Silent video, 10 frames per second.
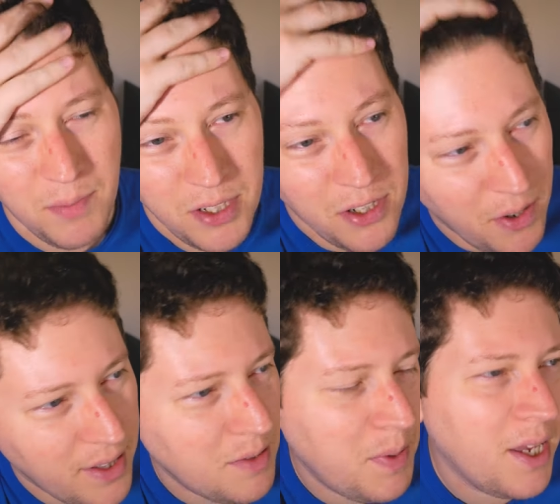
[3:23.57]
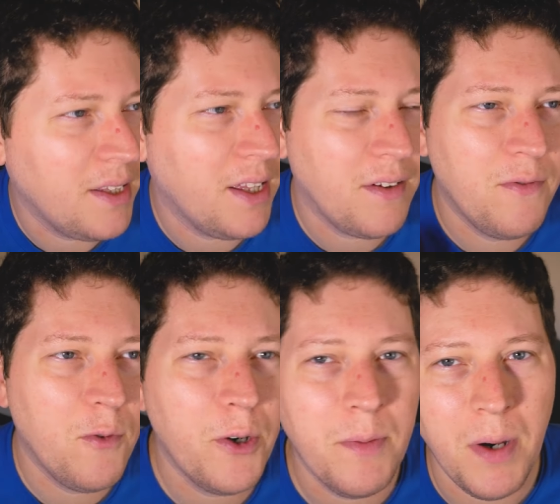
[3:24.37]
But you don't have to pay like
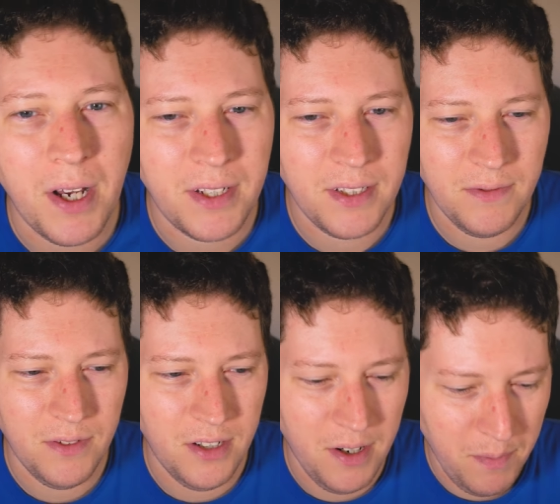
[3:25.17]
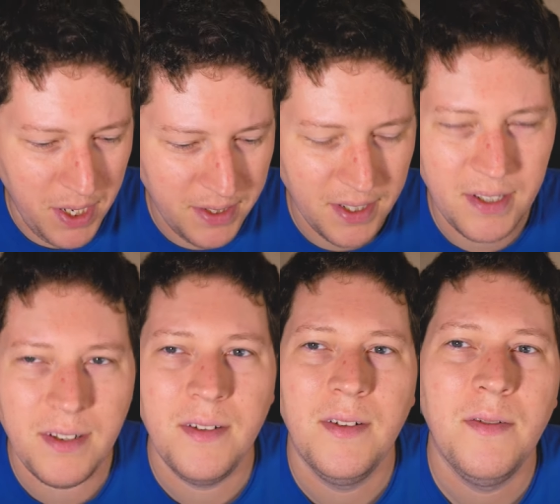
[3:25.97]
40 bucks for a basic
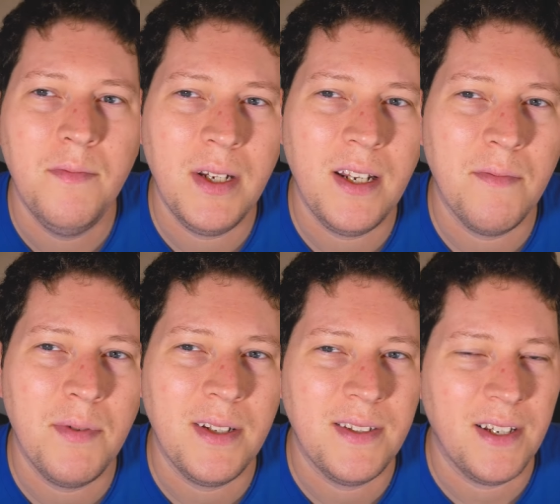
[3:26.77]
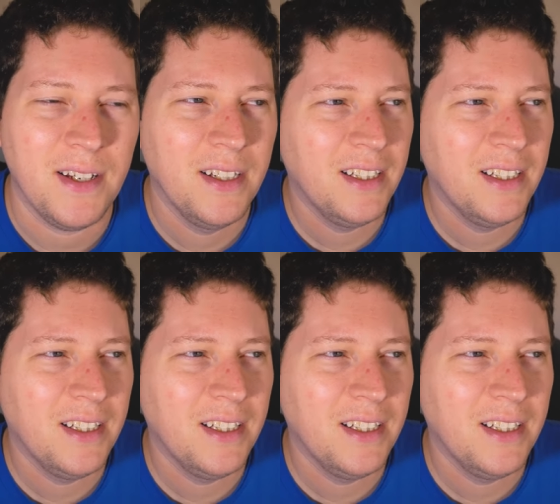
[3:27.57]
medium pizza.